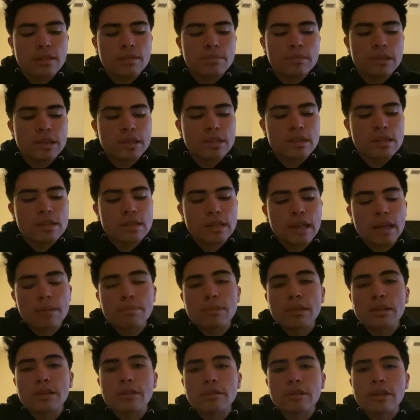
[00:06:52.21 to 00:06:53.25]
because
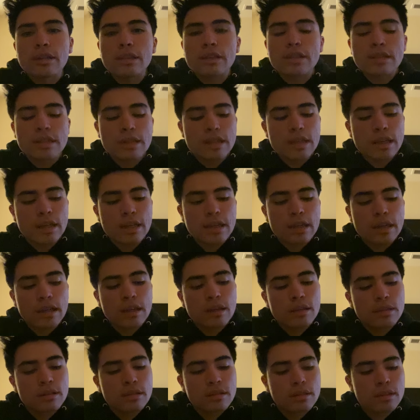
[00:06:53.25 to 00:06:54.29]
napping throughout the day
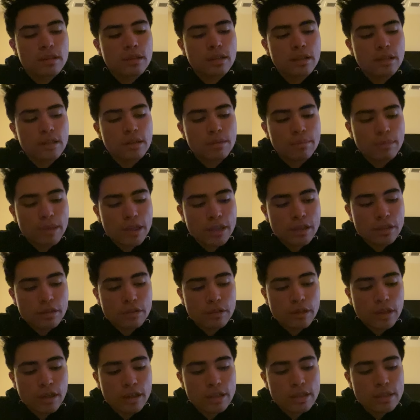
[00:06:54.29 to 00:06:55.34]
can make you
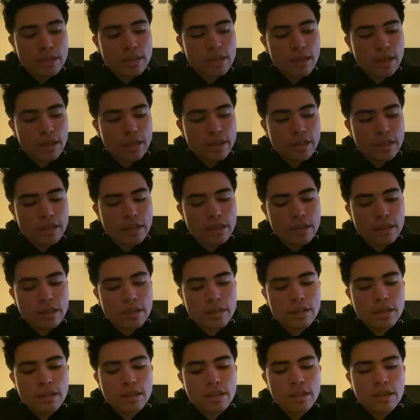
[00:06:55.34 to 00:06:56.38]
not as tired
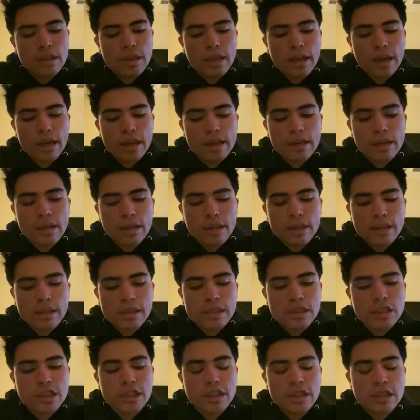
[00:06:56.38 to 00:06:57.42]
at night
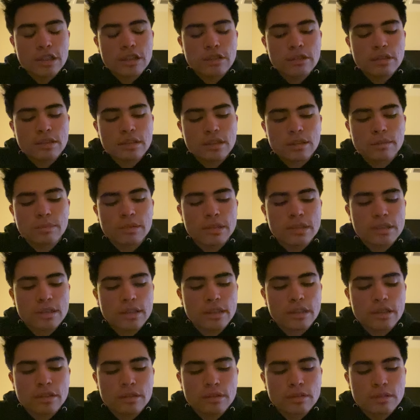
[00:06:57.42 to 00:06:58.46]
and change your sleeping
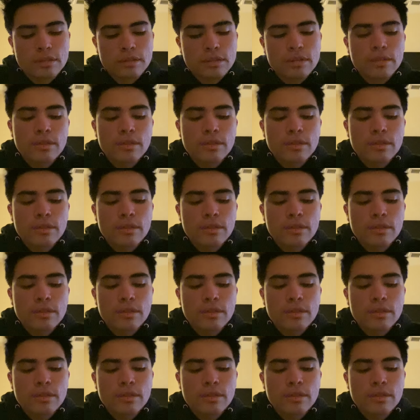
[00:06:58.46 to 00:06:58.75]
schedule.